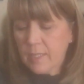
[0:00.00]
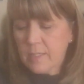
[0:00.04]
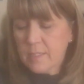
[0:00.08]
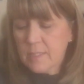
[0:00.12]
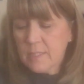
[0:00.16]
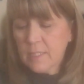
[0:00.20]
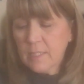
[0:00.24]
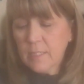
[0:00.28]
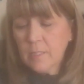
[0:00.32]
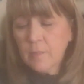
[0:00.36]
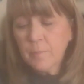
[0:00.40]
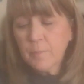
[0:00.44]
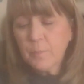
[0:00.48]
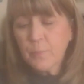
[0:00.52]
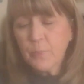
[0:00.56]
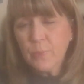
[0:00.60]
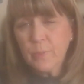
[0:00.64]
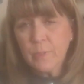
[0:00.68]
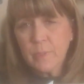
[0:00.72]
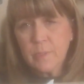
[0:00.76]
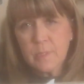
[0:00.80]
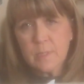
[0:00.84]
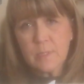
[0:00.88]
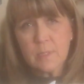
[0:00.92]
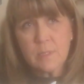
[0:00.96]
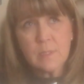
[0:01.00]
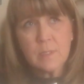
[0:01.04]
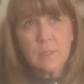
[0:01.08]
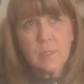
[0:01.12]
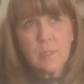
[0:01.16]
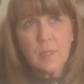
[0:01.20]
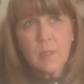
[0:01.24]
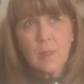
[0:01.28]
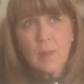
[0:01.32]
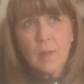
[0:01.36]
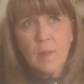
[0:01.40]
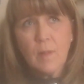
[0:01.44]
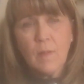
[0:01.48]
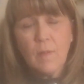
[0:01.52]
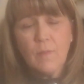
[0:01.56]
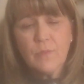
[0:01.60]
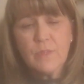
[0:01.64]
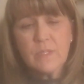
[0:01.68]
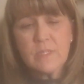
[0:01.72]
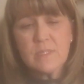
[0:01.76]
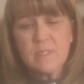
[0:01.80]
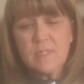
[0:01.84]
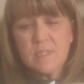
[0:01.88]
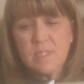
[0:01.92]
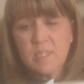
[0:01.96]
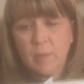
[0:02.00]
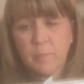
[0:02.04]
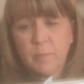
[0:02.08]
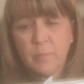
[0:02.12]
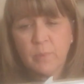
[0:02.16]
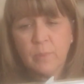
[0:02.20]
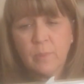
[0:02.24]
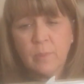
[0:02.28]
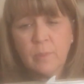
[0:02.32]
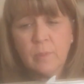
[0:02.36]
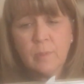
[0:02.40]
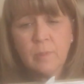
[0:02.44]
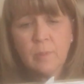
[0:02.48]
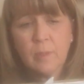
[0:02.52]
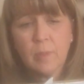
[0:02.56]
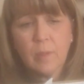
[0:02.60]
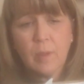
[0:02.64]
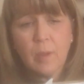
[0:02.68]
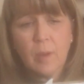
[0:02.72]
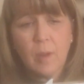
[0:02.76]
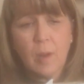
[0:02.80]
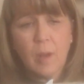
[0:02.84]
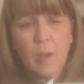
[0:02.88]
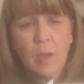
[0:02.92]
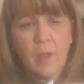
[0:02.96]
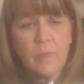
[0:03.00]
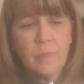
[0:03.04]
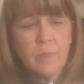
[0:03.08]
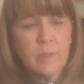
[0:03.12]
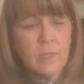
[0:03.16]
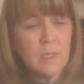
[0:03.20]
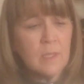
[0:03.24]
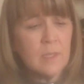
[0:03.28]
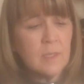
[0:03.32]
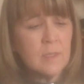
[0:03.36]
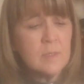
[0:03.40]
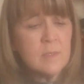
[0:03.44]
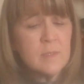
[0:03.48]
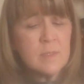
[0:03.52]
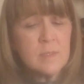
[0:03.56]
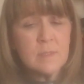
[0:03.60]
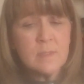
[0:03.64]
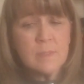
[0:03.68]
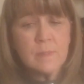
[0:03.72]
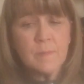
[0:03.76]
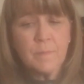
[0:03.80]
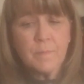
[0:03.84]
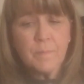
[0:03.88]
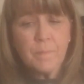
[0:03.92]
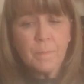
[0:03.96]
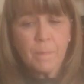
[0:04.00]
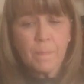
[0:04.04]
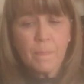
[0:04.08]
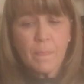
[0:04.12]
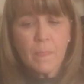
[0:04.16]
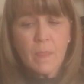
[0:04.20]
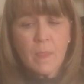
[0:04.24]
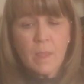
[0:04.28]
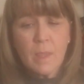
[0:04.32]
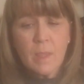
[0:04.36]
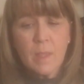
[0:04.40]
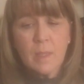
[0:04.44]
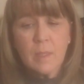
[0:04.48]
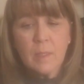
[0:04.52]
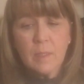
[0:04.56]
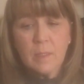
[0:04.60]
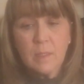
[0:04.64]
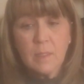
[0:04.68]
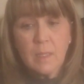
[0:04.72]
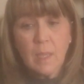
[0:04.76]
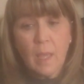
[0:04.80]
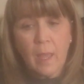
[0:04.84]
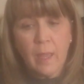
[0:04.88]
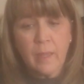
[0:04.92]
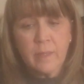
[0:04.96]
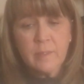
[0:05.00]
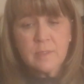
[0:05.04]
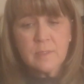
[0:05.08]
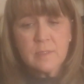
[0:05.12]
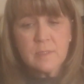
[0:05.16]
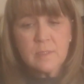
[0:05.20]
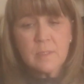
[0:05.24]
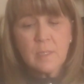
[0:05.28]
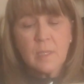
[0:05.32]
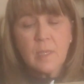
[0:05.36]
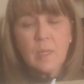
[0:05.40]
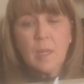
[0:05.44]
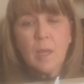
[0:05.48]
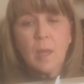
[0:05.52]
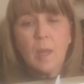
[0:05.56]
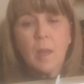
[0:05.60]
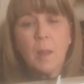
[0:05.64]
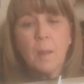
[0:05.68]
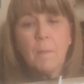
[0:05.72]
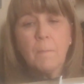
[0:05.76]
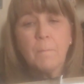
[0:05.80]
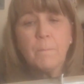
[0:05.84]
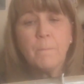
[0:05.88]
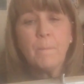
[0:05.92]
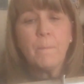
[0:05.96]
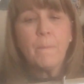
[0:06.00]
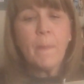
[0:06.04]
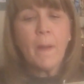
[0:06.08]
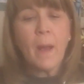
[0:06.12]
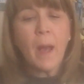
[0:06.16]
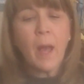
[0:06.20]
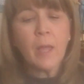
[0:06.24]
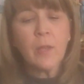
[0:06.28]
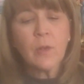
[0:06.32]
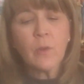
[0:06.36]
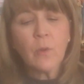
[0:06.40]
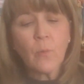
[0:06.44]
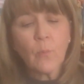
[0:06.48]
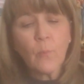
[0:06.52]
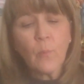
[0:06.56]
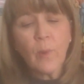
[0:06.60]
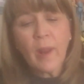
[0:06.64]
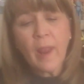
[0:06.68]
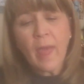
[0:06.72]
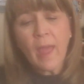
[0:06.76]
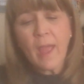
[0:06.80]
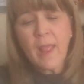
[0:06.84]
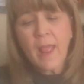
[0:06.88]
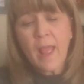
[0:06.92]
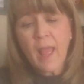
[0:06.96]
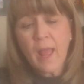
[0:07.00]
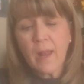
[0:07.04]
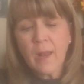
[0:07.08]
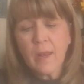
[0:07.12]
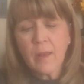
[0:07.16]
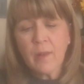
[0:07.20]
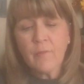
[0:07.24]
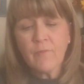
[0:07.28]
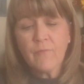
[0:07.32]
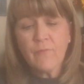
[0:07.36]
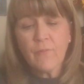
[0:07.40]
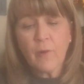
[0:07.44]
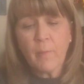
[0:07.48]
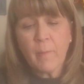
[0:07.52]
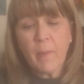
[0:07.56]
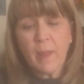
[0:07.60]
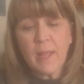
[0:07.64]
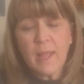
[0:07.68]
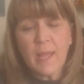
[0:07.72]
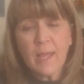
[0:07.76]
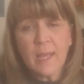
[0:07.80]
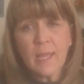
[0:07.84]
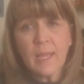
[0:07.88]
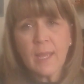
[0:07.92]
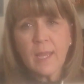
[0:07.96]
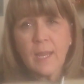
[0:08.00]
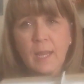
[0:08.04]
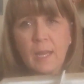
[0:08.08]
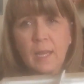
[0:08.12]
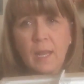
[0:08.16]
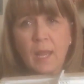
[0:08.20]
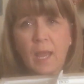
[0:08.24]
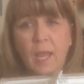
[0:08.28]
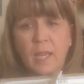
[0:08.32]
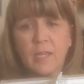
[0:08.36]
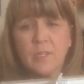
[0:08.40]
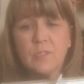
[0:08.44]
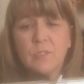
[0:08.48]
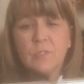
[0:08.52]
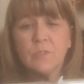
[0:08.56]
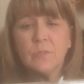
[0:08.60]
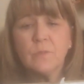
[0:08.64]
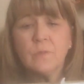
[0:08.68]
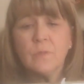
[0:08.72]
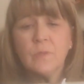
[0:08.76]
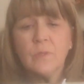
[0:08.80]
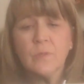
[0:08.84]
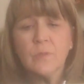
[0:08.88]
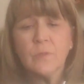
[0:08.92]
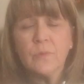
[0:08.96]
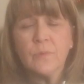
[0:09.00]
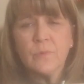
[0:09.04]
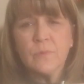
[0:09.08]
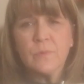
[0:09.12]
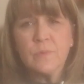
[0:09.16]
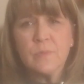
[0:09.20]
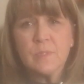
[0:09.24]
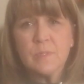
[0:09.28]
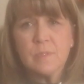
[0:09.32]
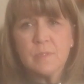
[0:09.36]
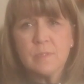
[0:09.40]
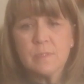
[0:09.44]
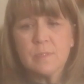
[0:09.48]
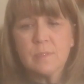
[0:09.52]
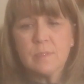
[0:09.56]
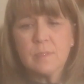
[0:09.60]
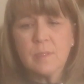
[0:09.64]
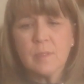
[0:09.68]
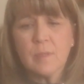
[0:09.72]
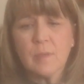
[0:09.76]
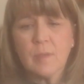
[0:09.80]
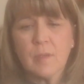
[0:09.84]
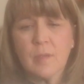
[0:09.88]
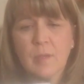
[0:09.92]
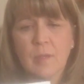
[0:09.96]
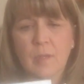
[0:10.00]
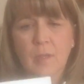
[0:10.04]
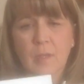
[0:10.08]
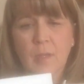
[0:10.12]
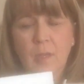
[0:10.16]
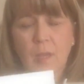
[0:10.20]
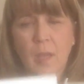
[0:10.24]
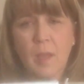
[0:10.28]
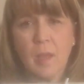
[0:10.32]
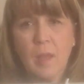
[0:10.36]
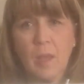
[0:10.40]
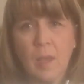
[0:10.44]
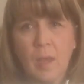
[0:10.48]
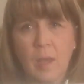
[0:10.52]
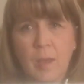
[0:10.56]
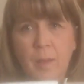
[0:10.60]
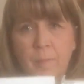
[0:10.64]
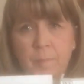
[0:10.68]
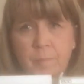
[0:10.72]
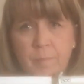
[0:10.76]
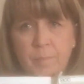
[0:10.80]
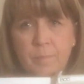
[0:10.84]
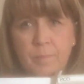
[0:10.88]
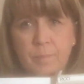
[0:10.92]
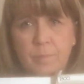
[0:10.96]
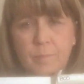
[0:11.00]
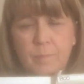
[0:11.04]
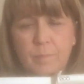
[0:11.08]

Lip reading: didn't put the symbol on these yet, but when for my Haid, I do use, I